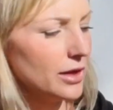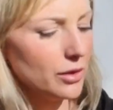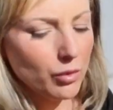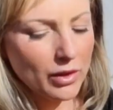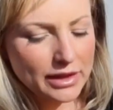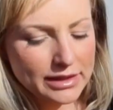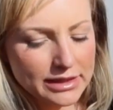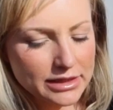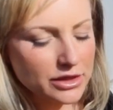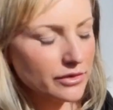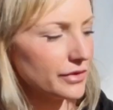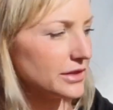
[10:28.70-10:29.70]
while I eat
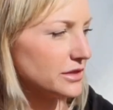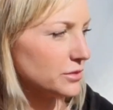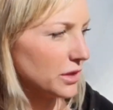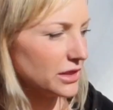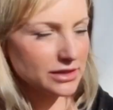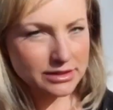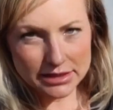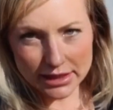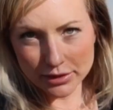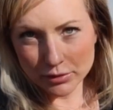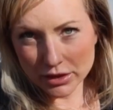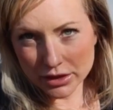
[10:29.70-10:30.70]
the first one, the
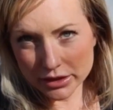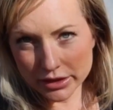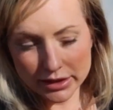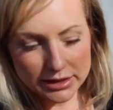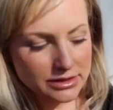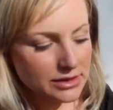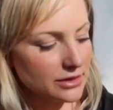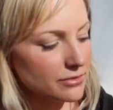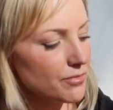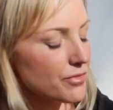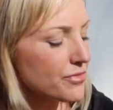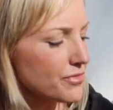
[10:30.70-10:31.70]
second one cooks, and
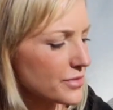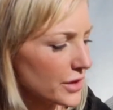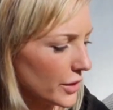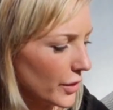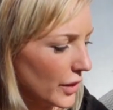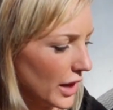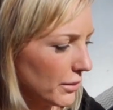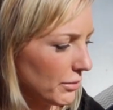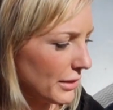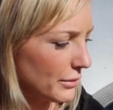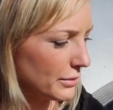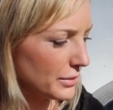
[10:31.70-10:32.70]
you know, I'll
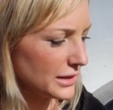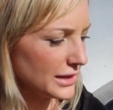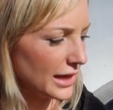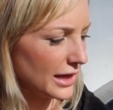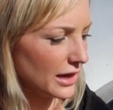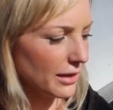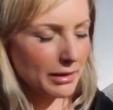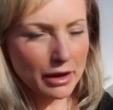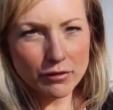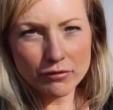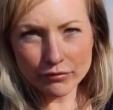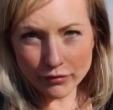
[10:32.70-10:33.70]
probably get
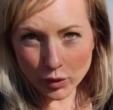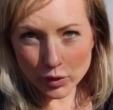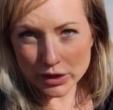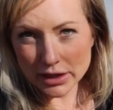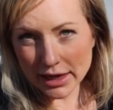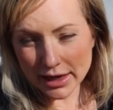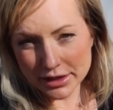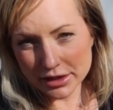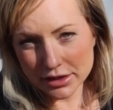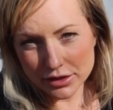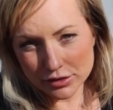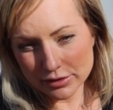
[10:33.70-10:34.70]
about 4 out of
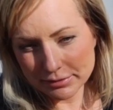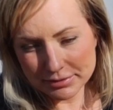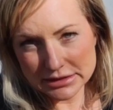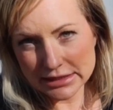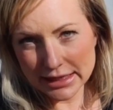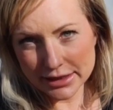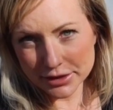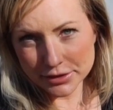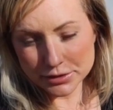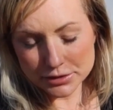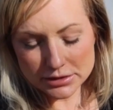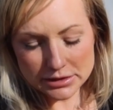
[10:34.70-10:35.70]
the 3
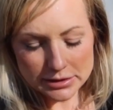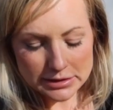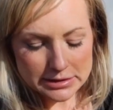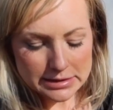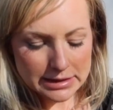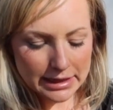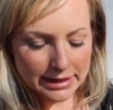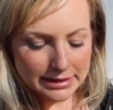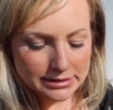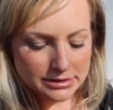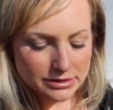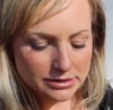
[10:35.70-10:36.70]
potatoes. And
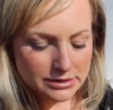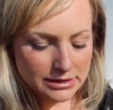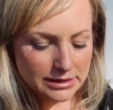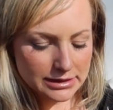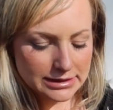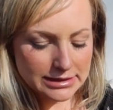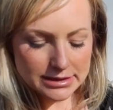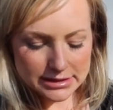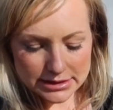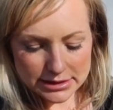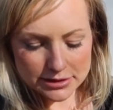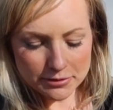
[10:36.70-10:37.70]
it's just a
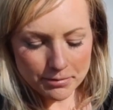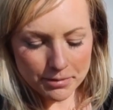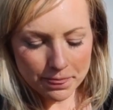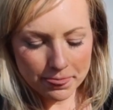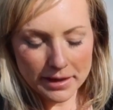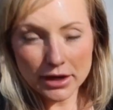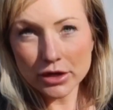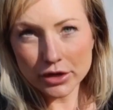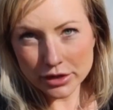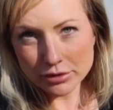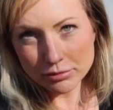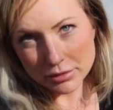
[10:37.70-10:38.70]
easy,
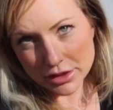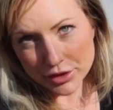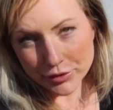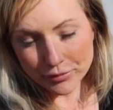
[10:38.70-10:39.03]
good meal.